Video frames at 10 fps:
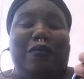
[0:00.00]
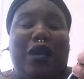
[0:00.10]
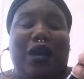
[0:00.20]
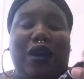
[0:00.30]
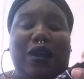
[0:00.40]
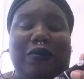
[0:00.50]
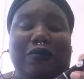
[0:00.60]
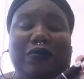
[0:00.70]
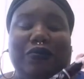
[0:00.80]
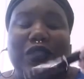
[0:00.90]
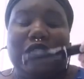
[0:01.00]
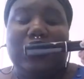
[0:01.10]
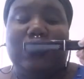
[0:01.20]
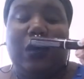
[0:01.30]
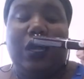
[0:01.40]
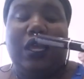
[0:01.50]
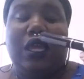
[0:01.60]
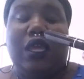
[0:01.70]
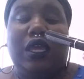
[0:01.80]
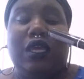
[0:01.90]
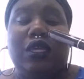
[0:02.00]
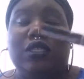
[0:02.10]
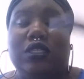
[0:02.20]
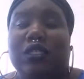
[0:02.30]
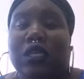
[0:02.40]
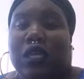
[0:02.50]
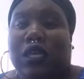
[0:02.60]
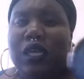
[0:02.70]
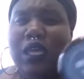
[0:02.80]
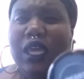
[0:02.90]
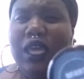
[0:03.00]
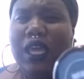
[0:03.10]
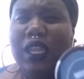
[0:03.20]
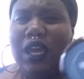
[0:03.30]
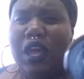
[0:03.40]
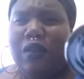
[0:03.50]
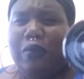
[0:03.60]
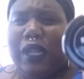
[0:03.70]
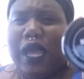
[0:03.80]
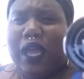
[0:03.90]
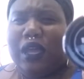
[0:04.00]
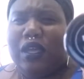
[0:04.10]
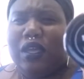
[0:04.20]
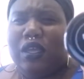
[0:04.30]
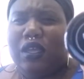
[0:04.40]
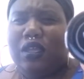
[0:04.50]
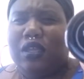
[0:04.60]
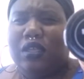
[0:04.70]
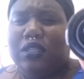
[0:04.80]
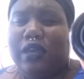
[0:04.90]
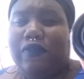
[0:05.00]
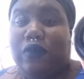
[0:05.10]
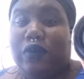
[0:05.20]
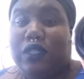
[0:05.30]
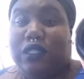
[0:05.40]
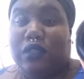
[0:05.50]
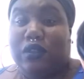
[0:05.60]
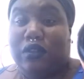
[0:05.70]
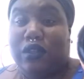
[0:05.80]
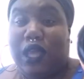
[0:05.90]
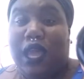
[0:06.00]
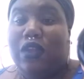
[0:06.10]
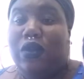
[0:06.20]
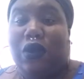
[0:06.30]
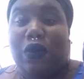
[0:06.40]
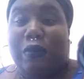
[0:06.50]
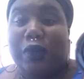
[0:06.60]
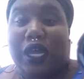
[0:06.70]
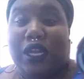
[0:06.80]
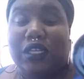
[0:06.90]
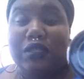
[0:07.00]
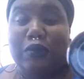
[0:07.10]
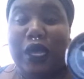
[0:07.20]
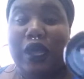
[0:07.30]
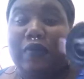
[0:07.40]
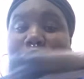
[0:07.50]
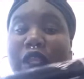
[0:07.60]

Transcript: But um, this one is in the color black. Is that focusing? I, you know, I'm blind as a bat.